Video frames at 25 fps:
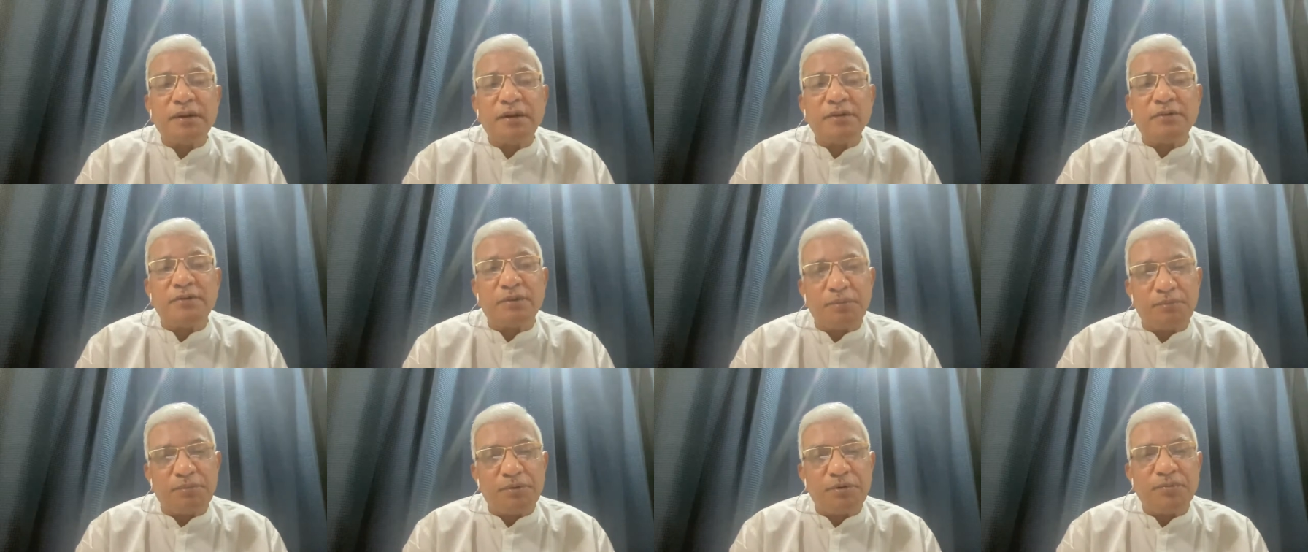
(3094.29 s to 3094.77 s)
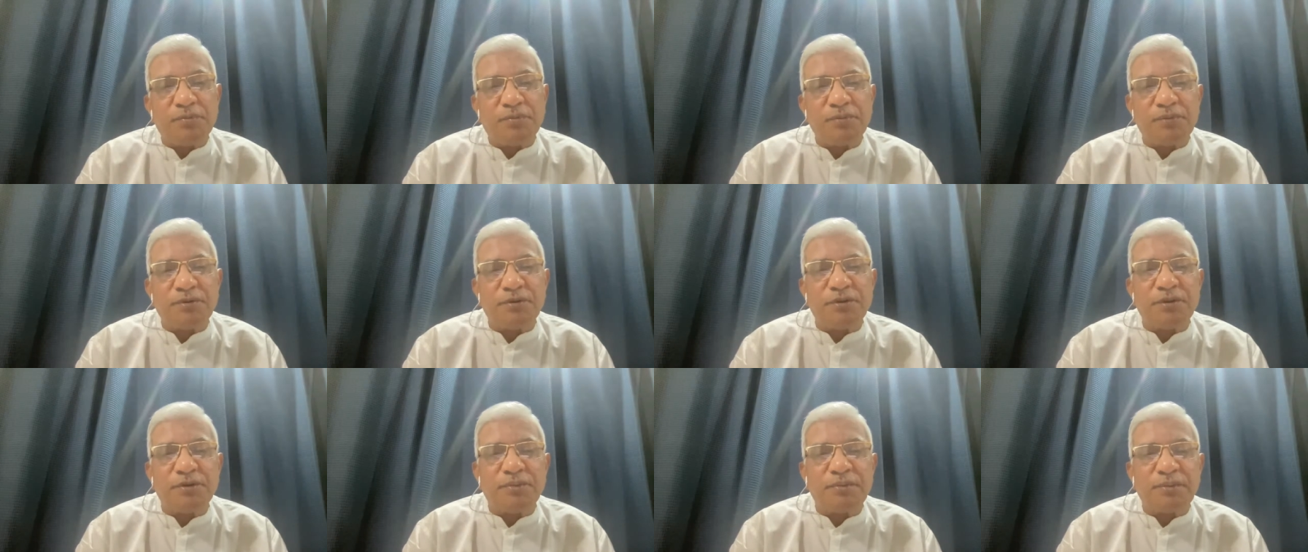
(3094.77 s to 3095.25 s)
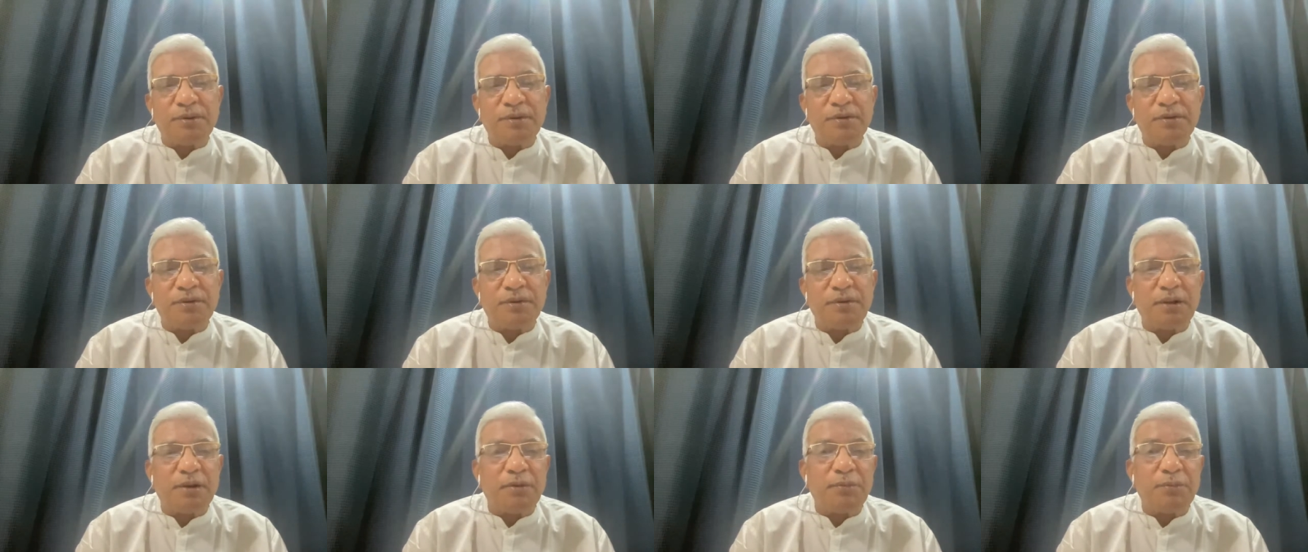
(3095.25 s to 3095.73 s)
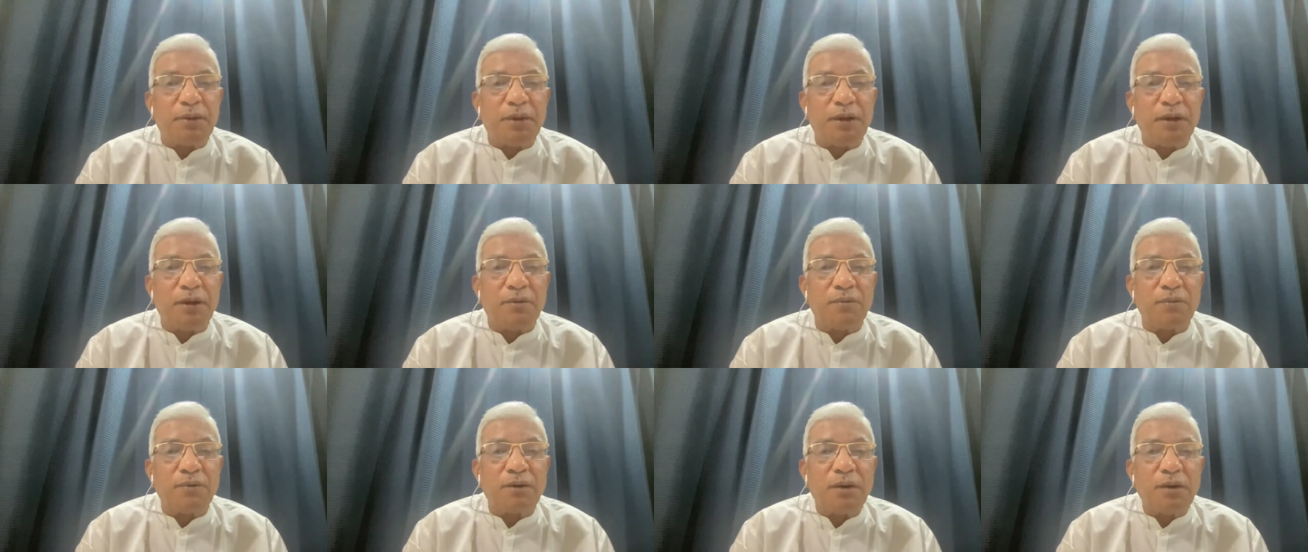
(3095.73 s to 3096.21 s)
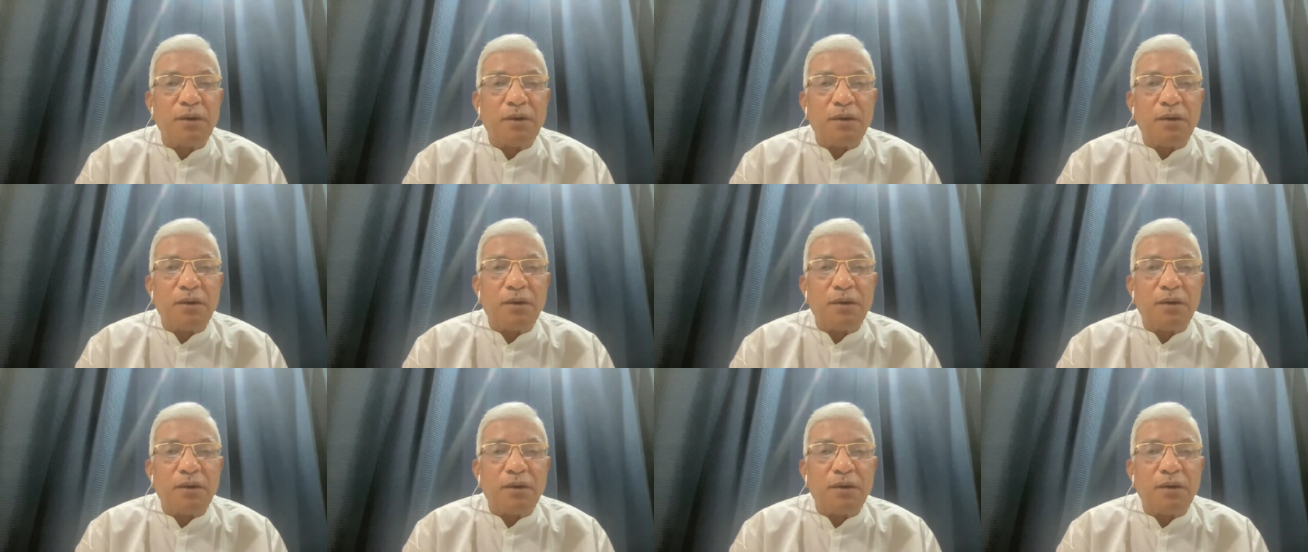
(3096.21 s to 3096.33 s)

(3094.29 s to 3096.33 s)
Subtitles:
It's a beautiful situation that we have.